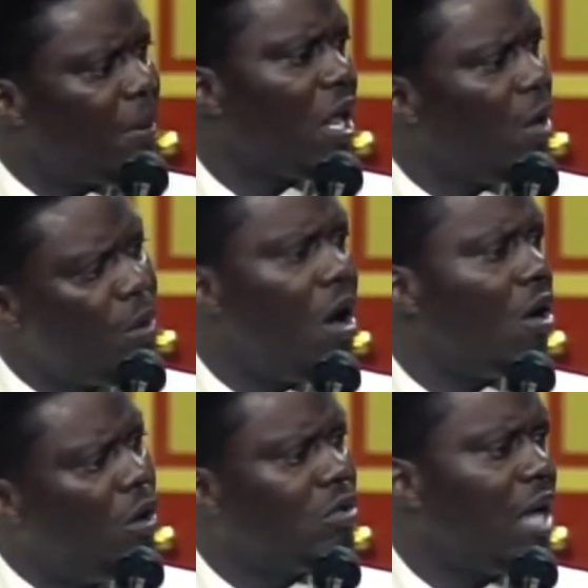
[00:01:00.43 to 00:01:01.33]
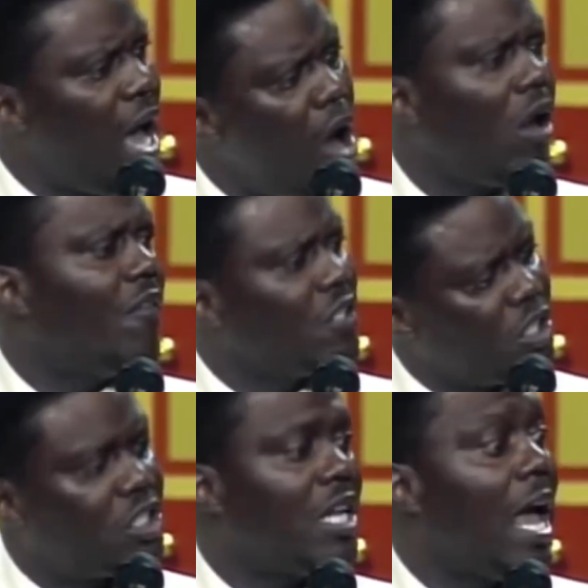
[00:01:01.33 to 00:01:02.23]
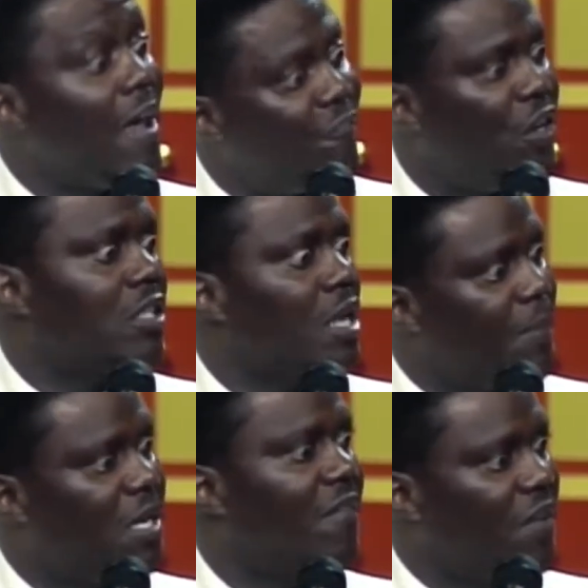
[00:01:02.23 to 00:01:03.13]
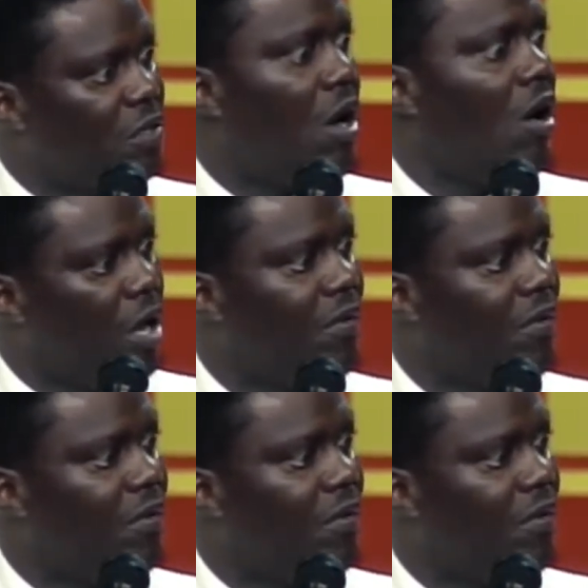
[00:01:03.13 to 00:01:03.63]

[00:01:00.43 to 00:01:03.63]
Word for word: here, we all gonna die, all of us the same fucked up individual, all of us.